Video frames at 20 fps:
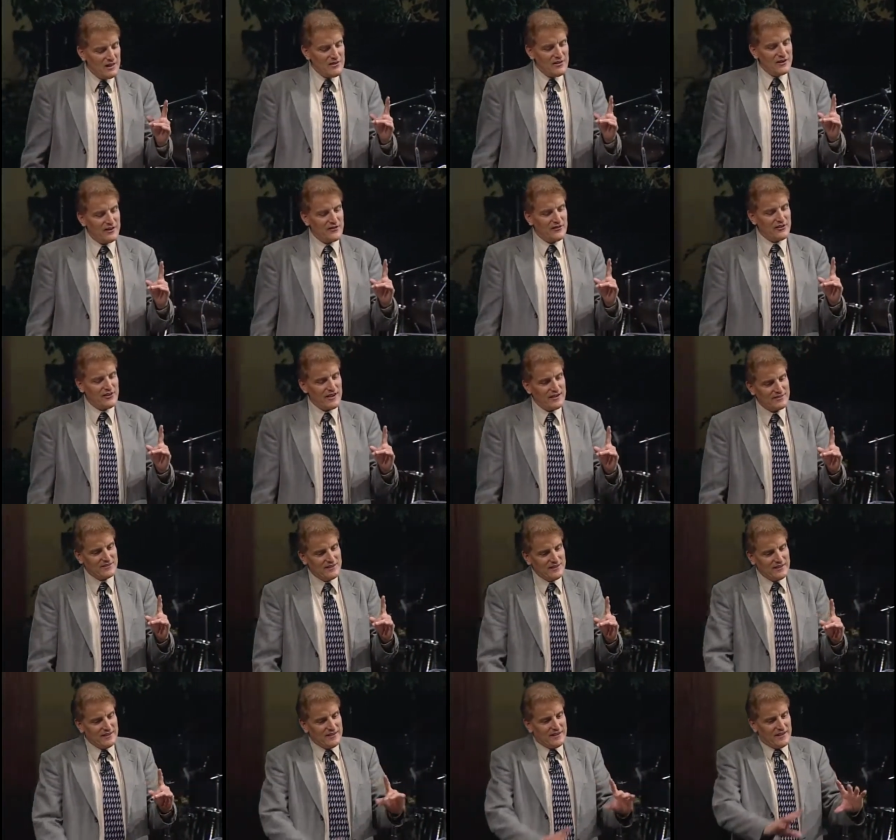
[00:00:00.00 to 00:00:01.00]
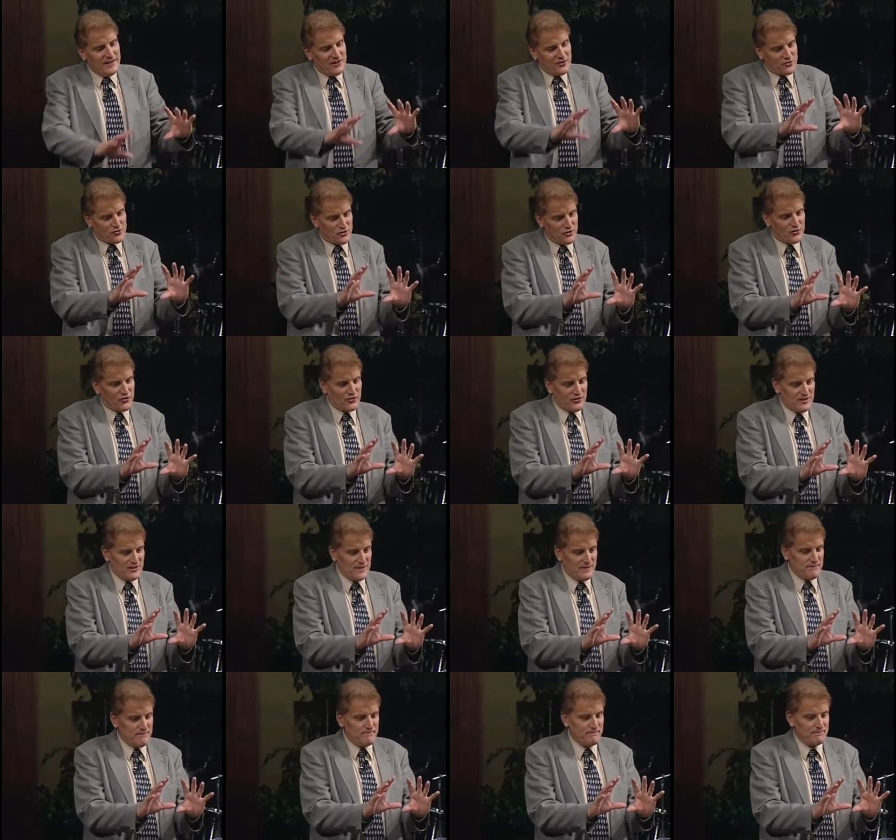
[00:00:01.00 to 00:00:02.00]
And then he said, In
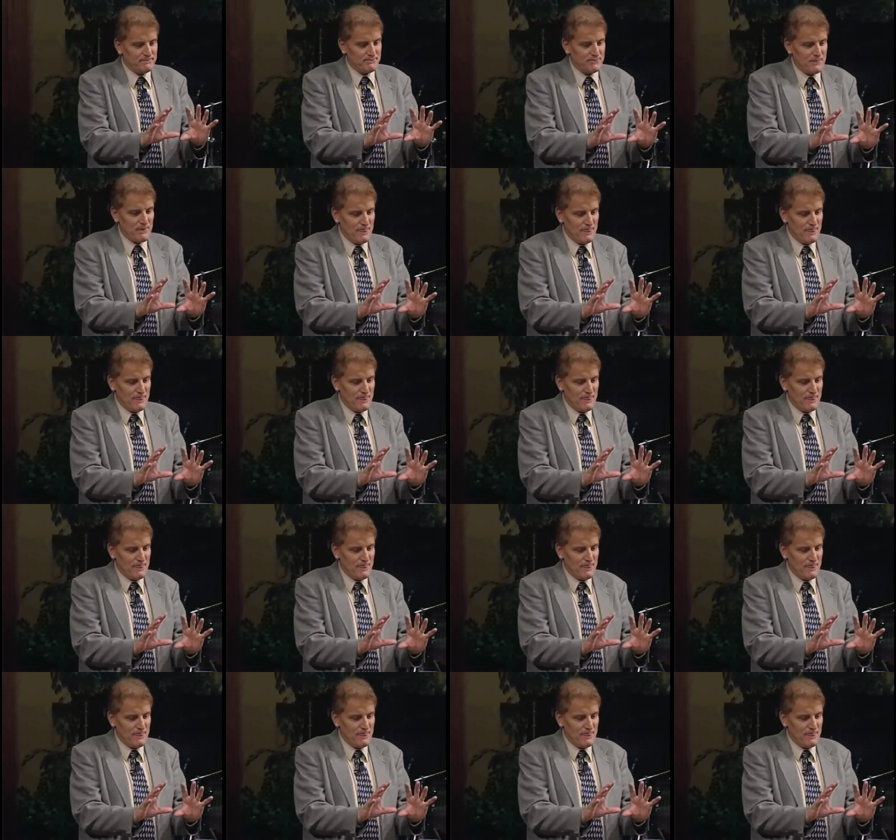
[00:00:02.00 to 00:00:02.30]
Jerusalem,